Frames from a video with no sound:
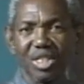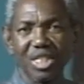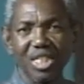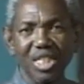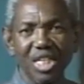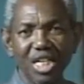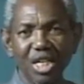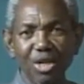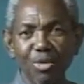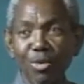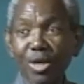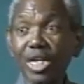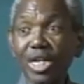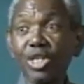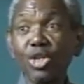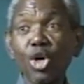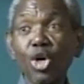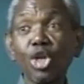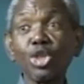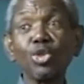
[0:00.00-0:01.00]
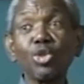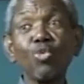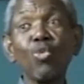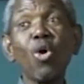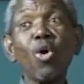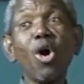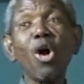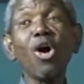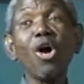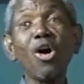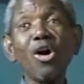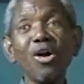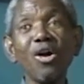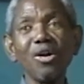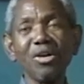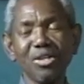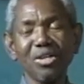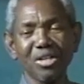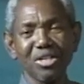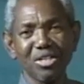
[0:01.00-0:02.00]
He will not
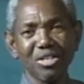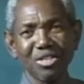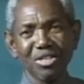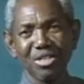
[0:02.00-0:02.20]
walk